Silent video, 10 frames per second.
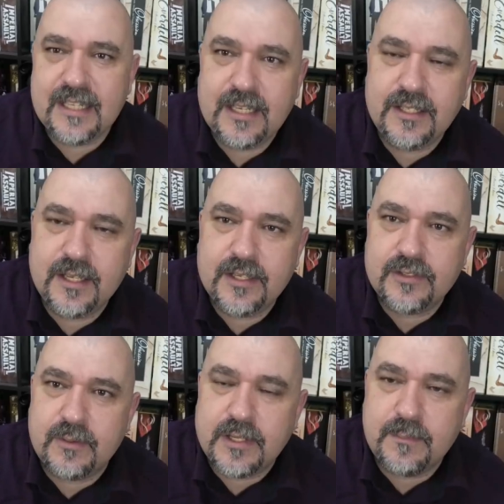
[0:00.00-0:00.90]
into
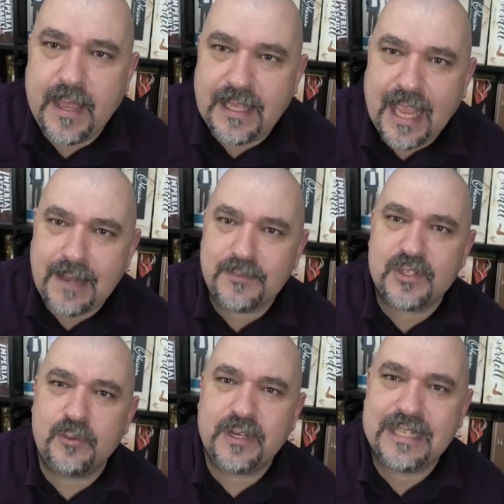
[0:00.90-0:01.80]
history, to make games
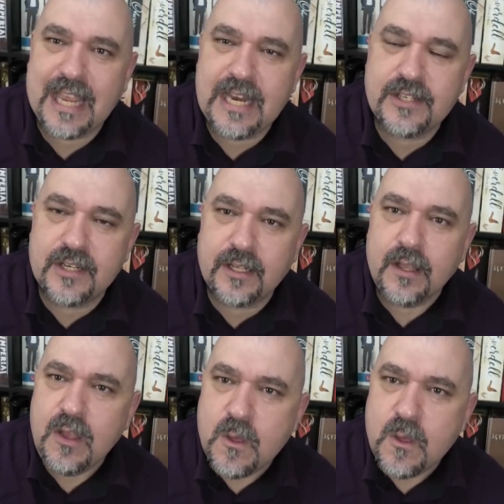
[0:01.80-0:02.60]
that are engaging,